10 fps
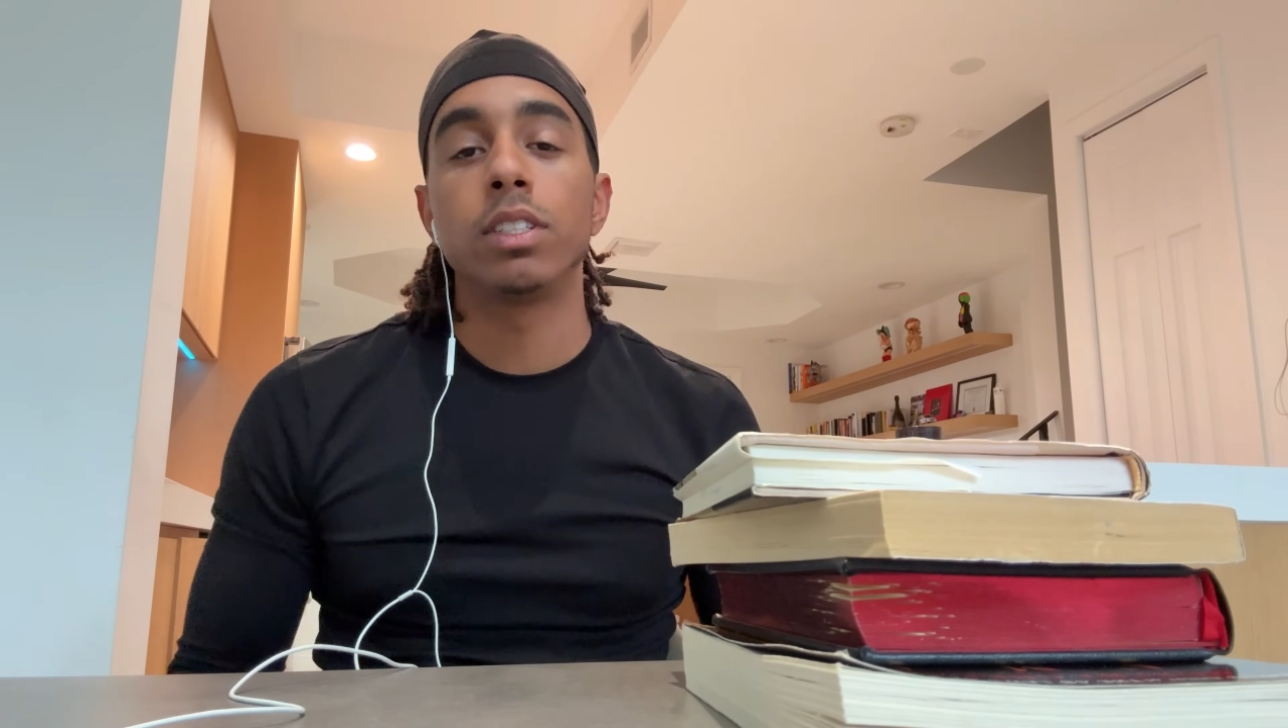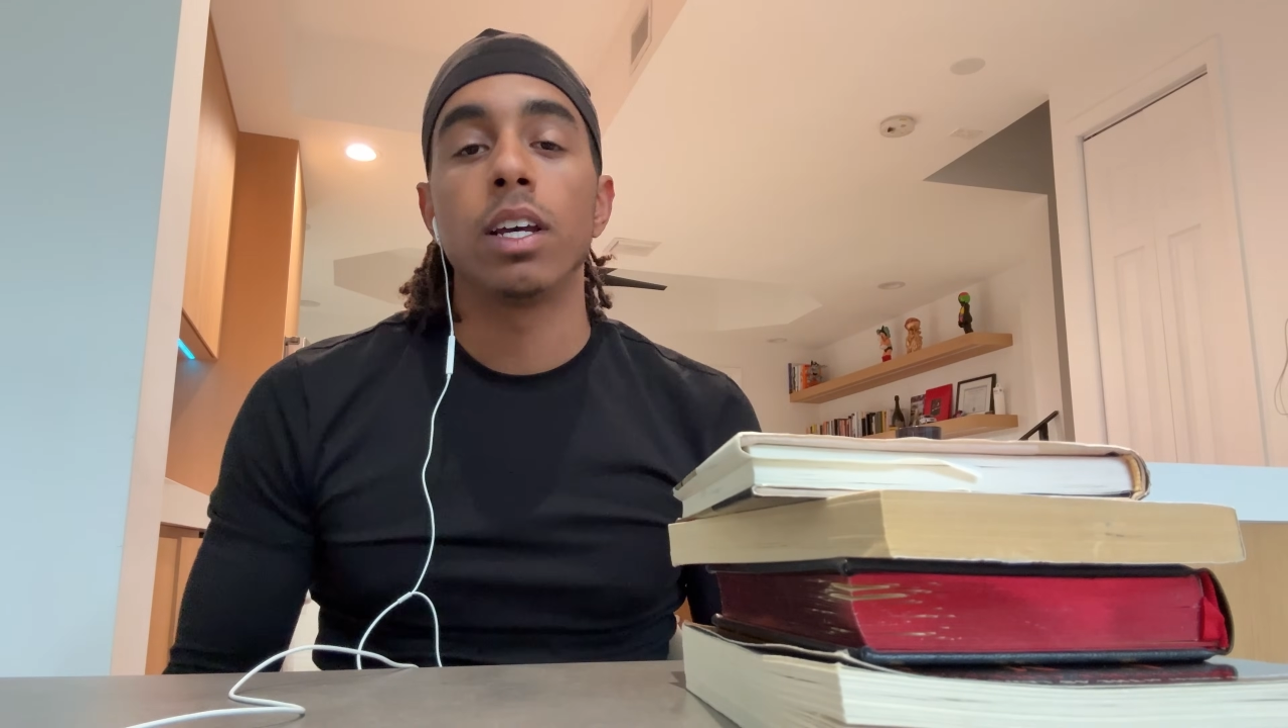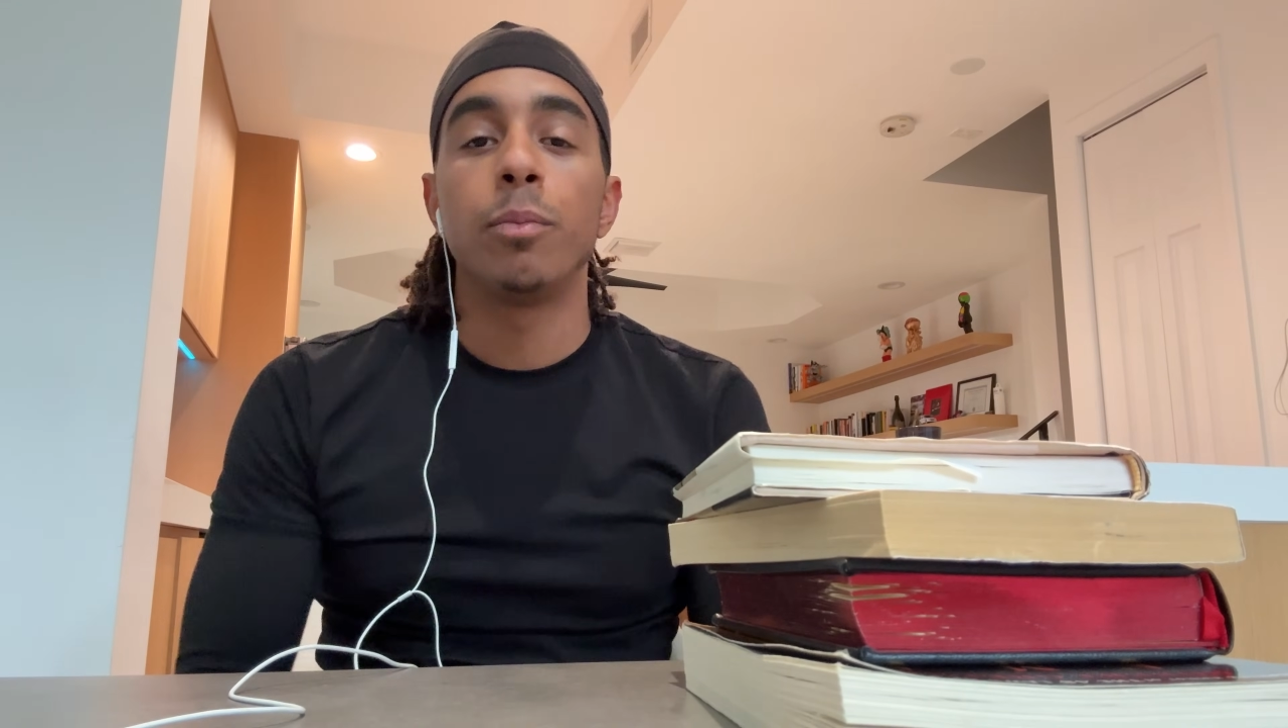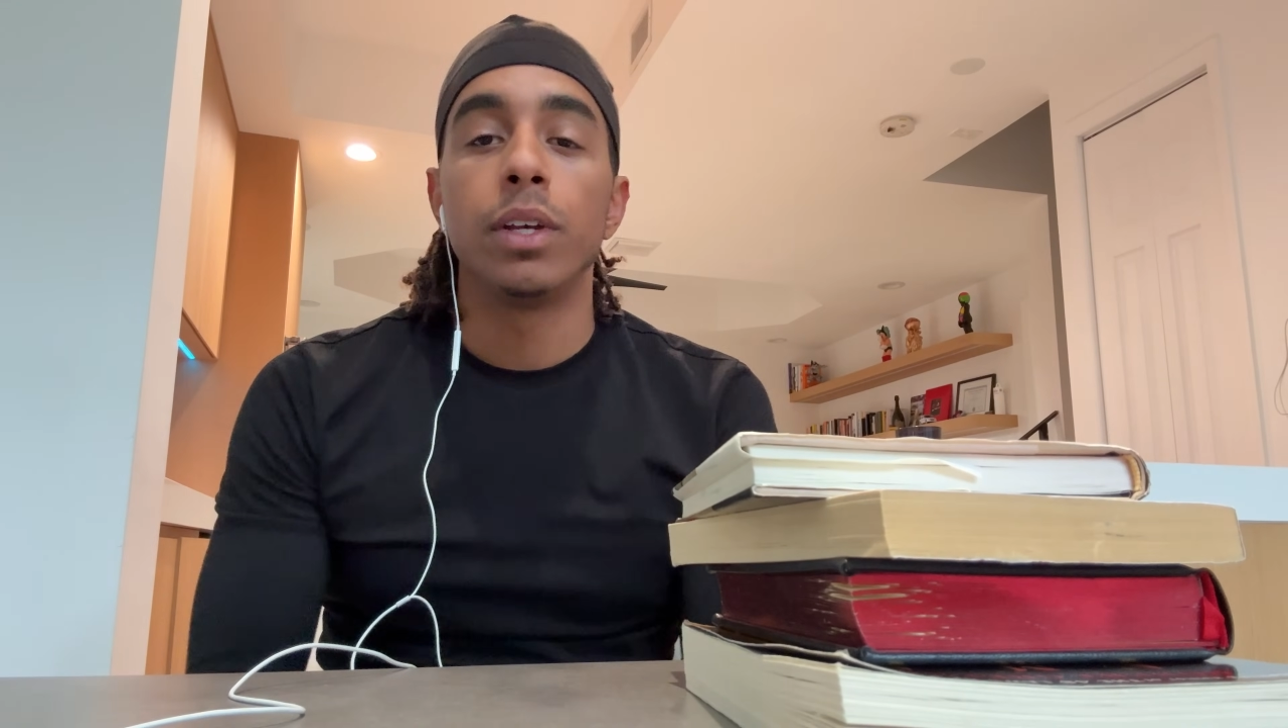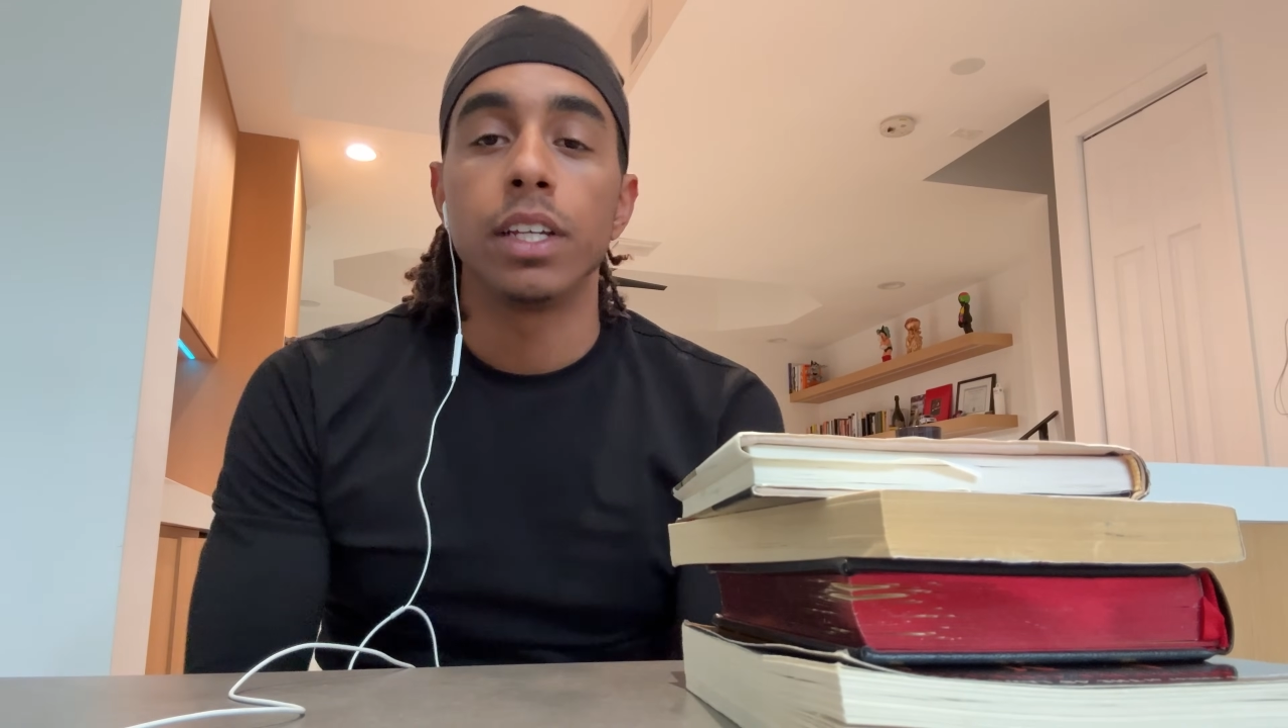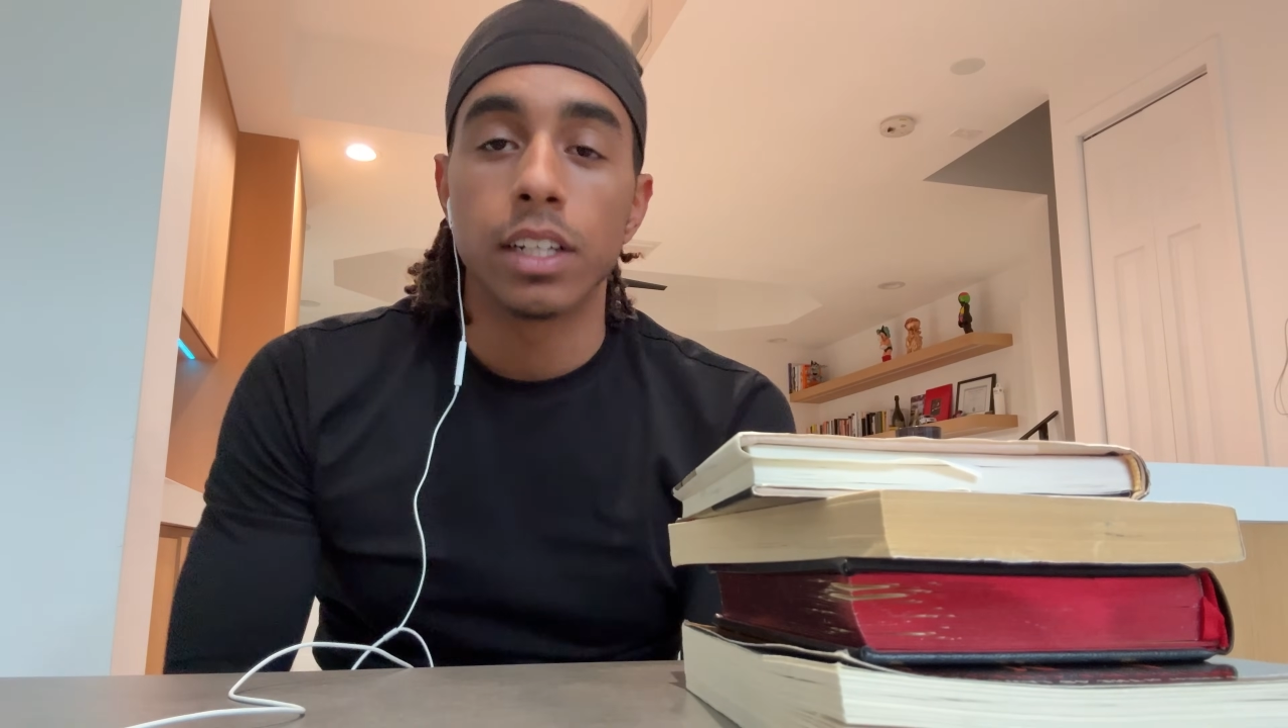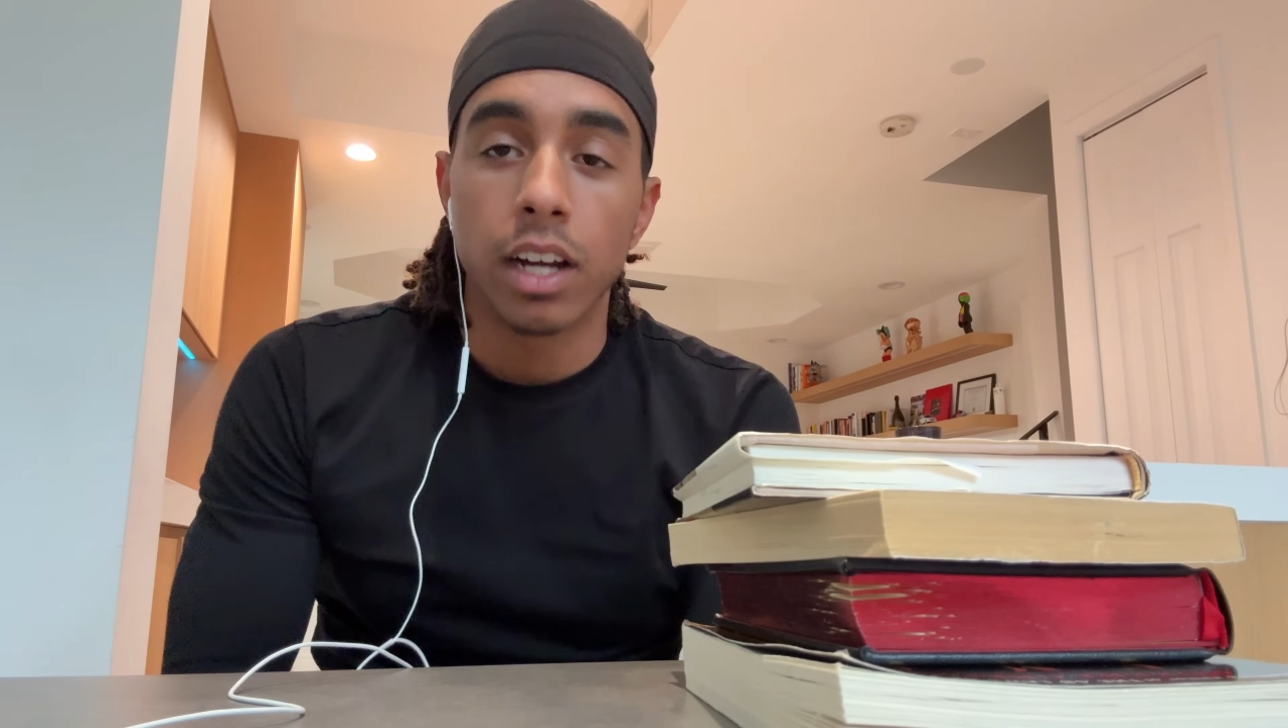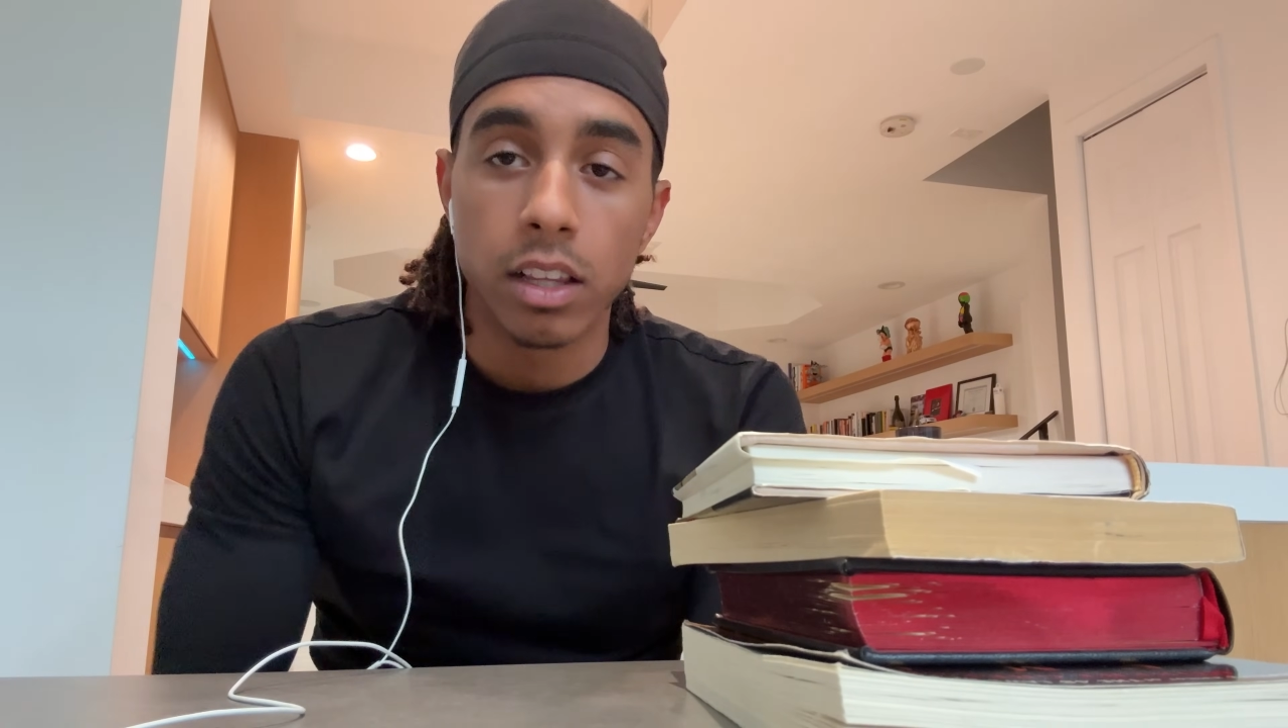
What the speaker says: $10 million